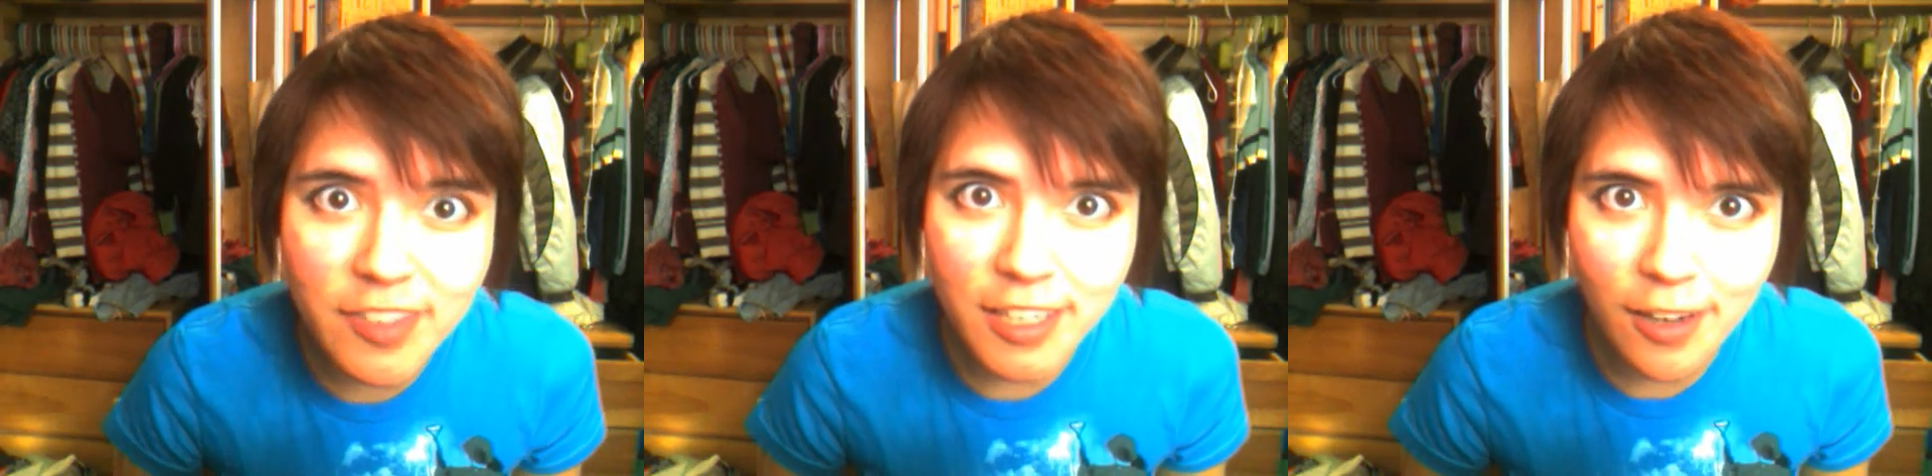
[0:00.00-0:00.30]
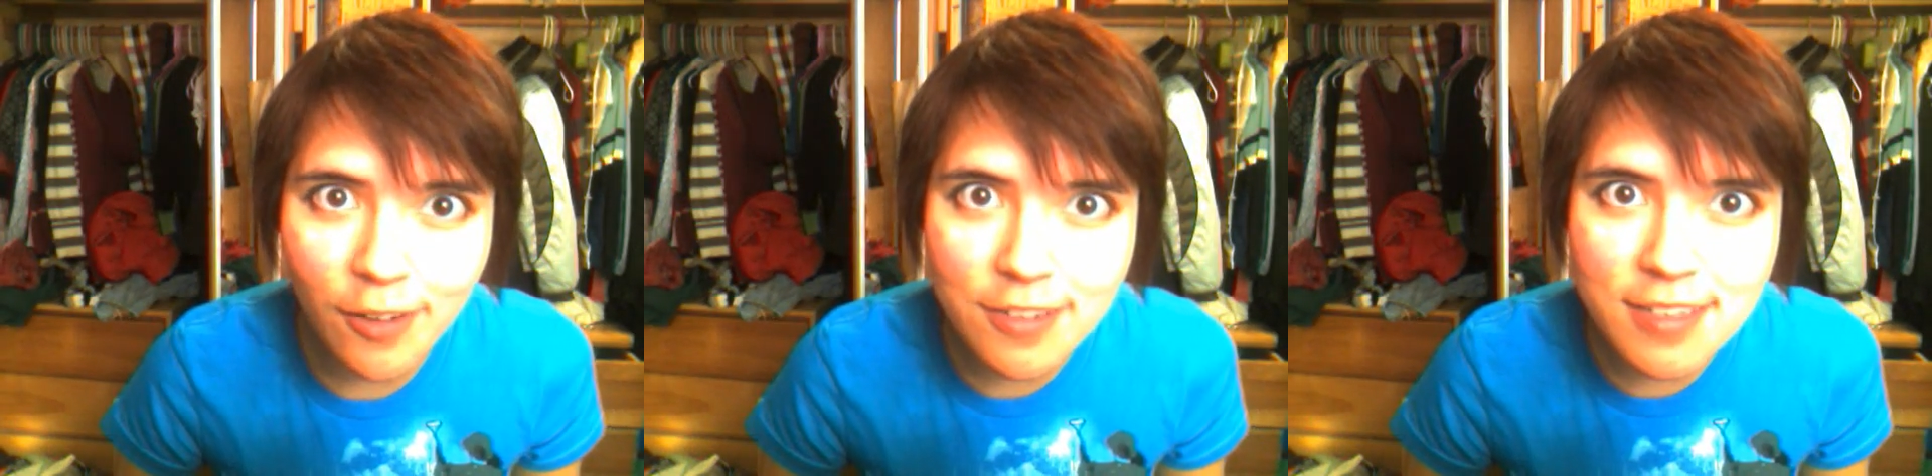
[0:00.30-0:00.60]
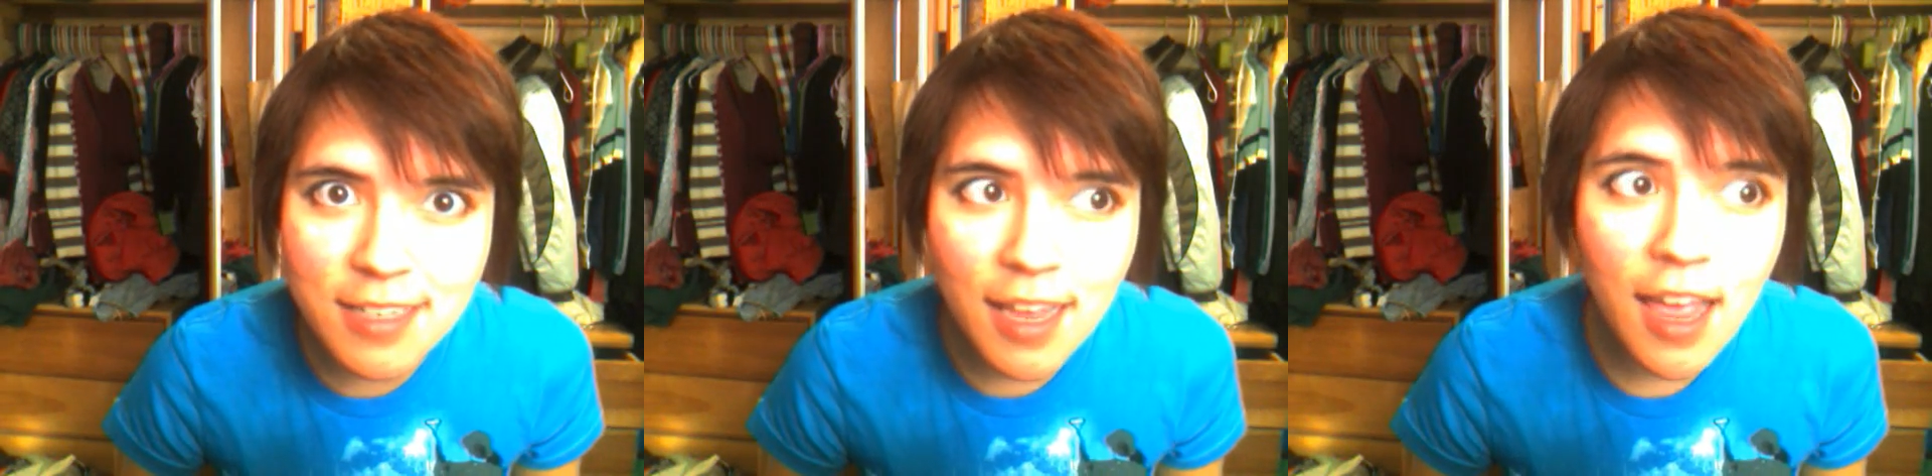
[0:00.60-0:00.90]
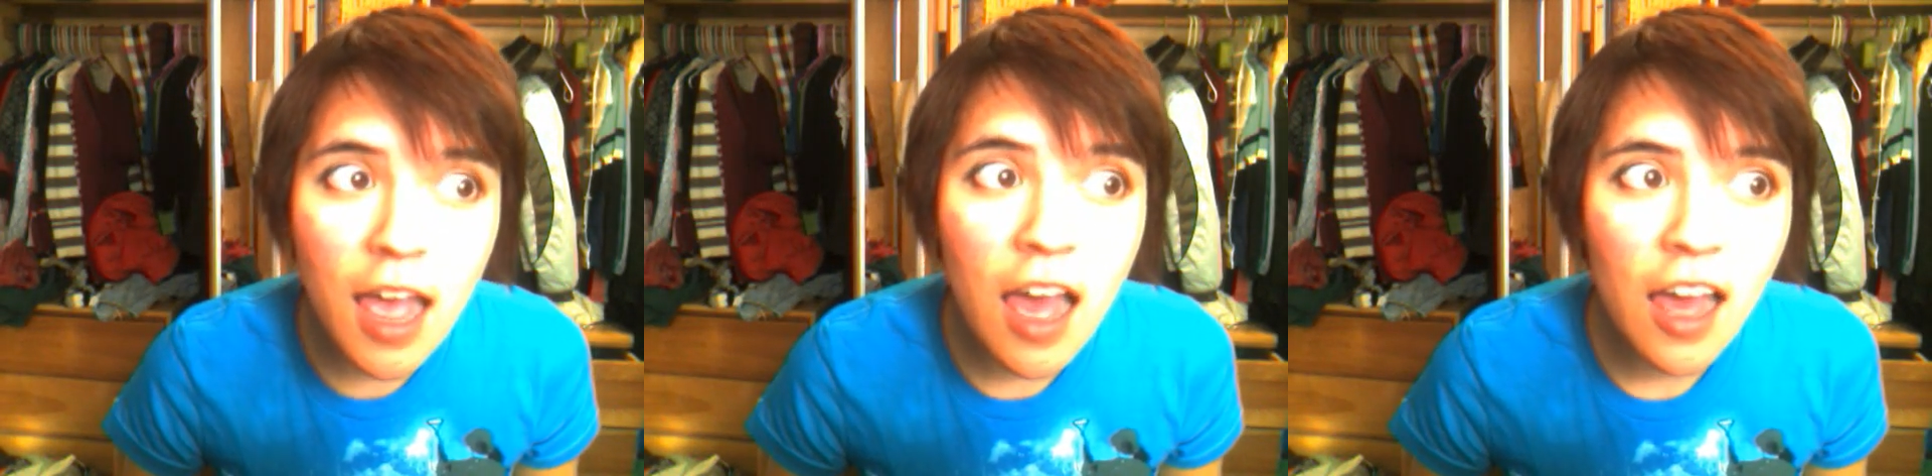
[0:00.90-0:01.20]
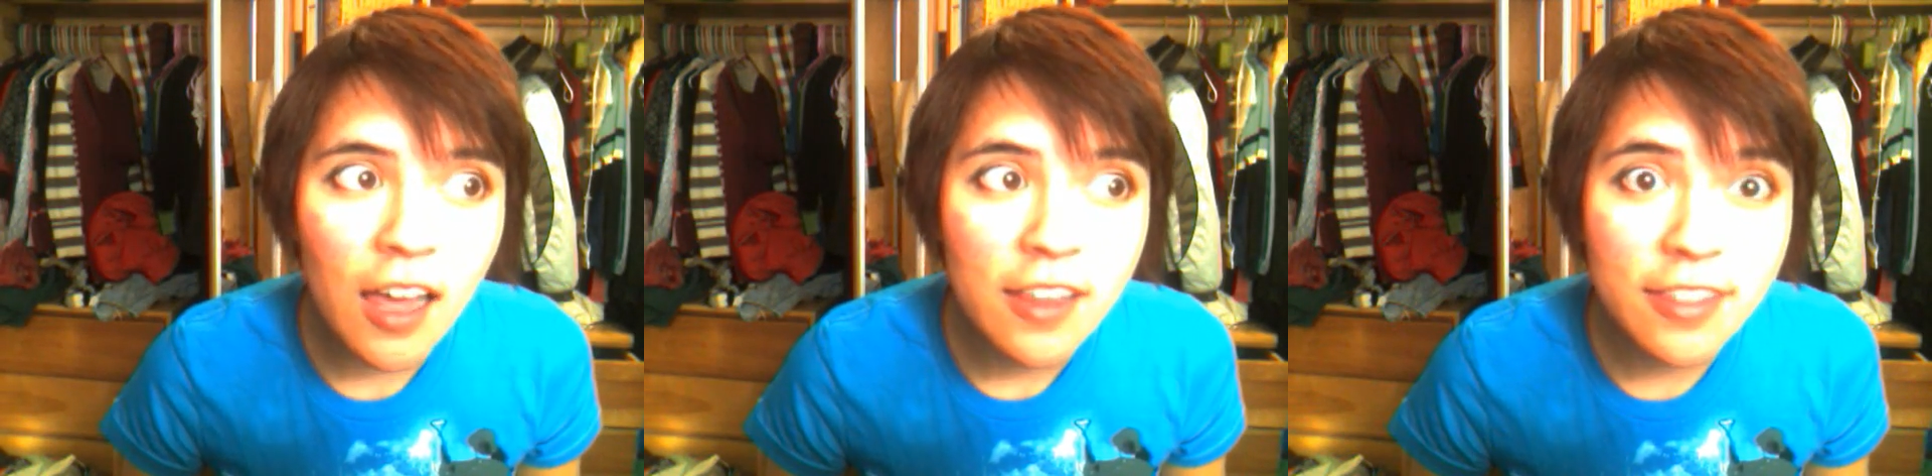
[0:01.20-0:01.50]
videos.
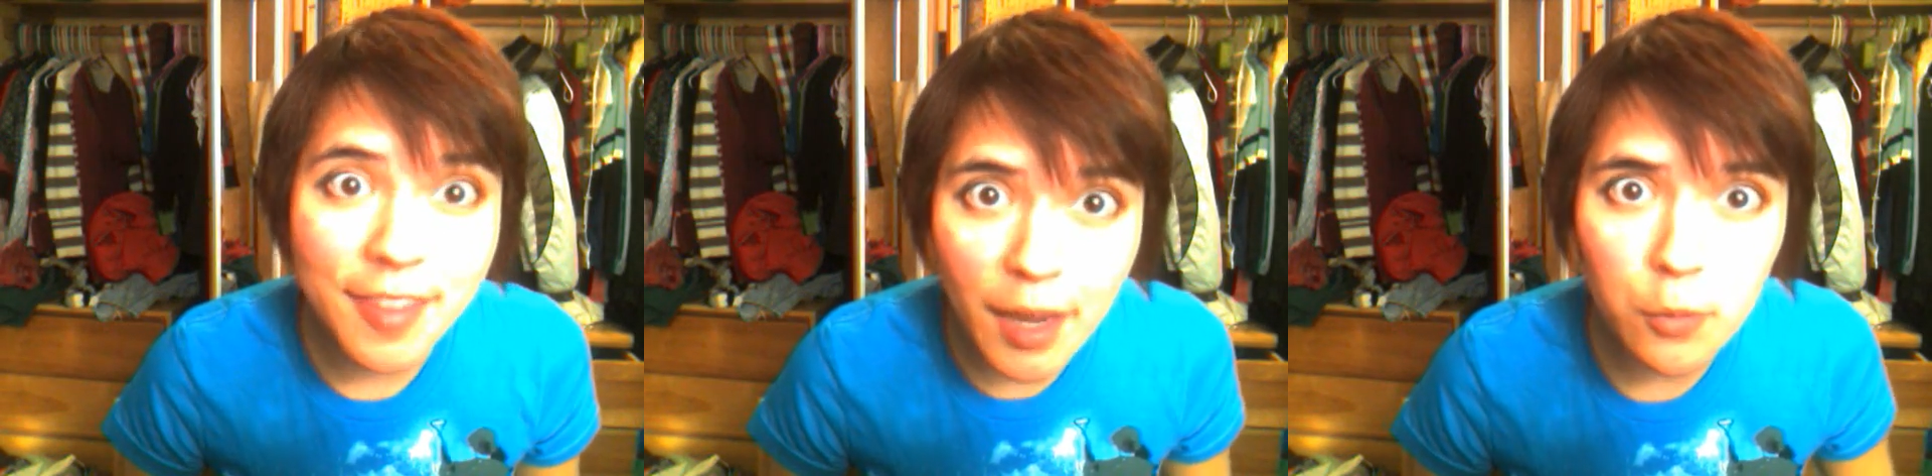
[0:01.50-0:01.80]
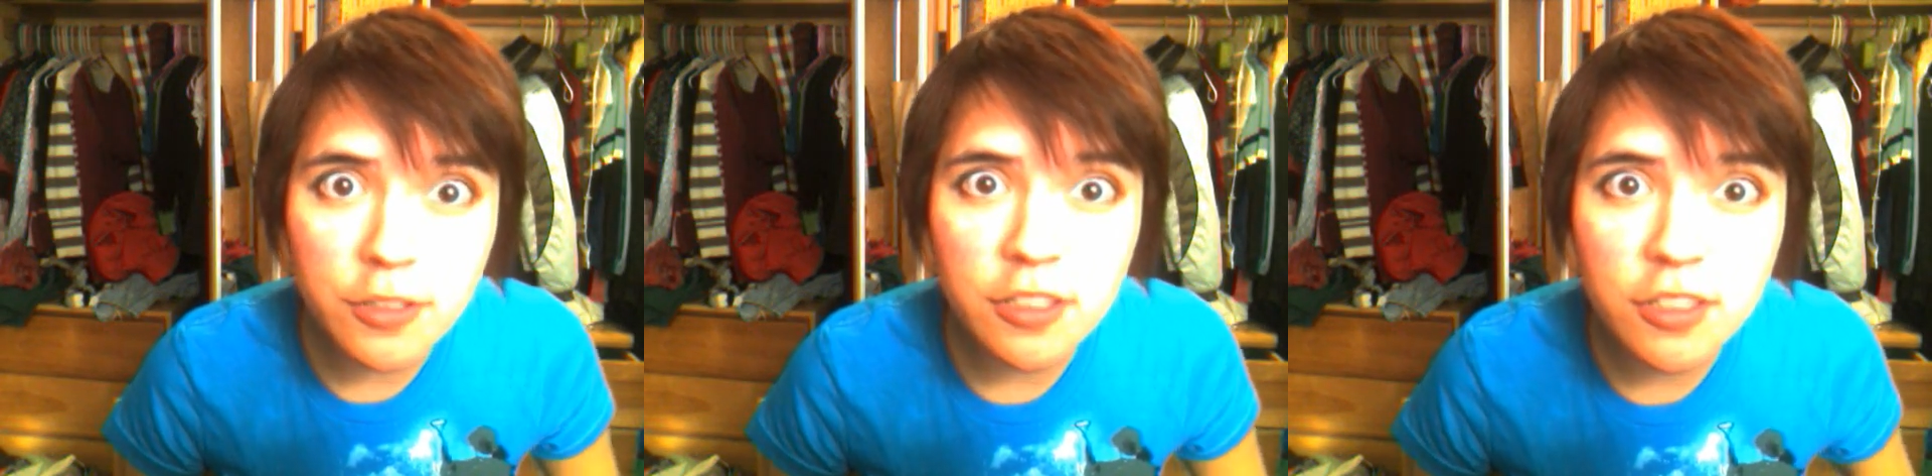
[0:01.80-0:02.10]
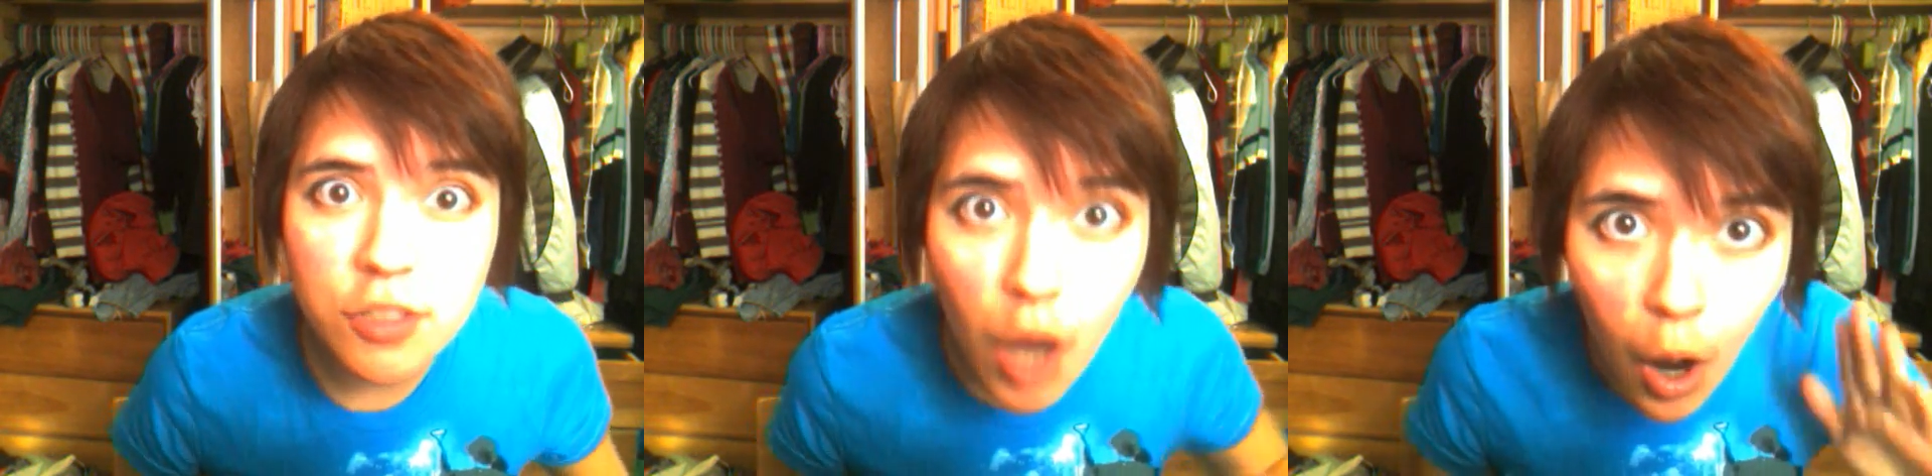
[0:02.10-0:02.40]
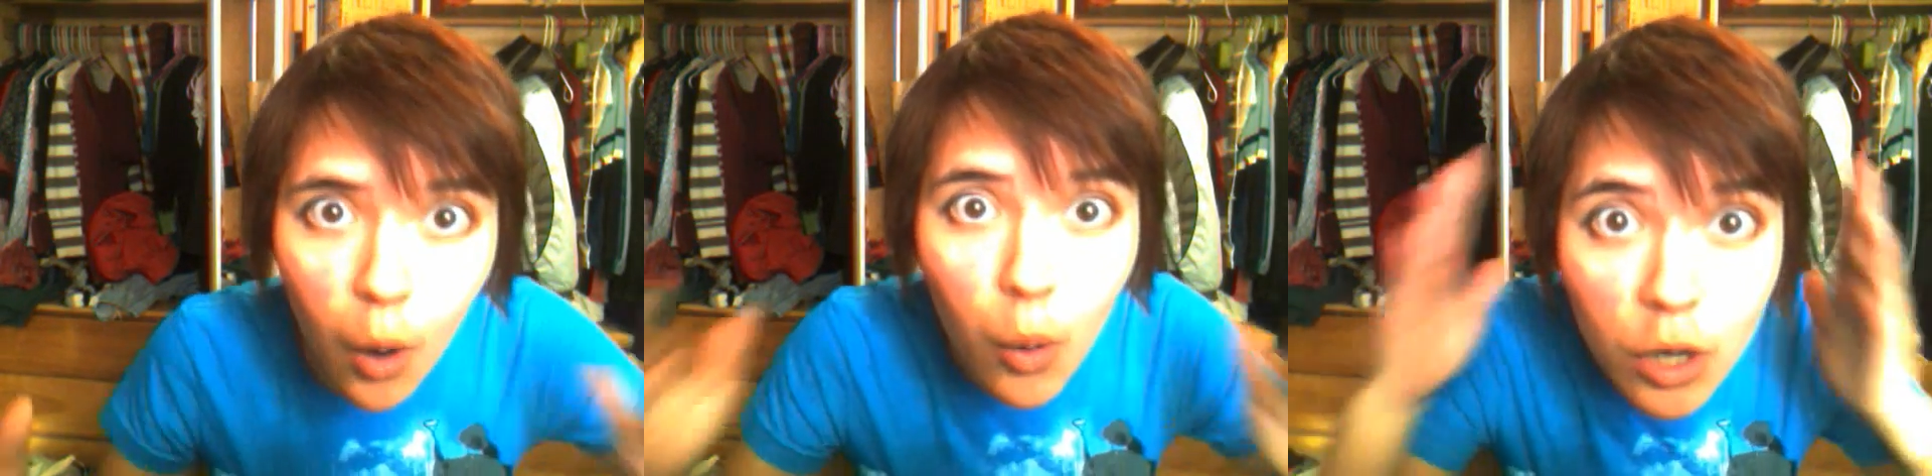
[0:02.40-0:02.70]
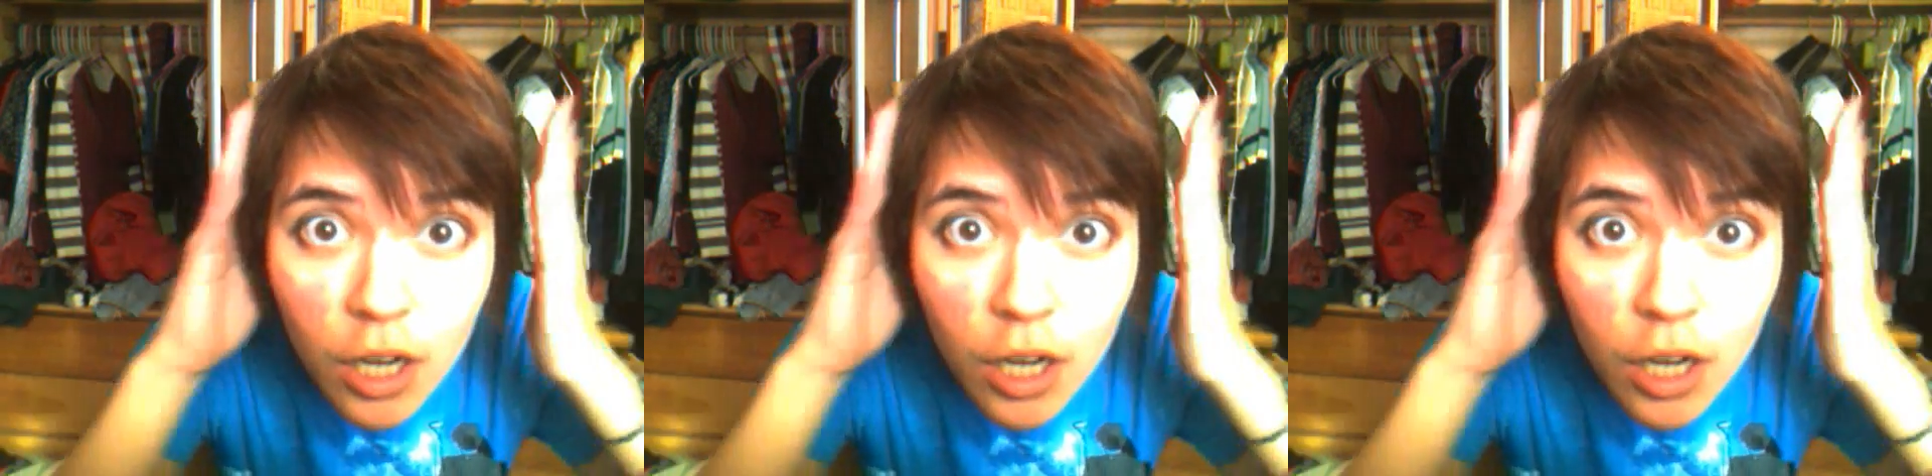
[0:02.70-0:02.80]
They were so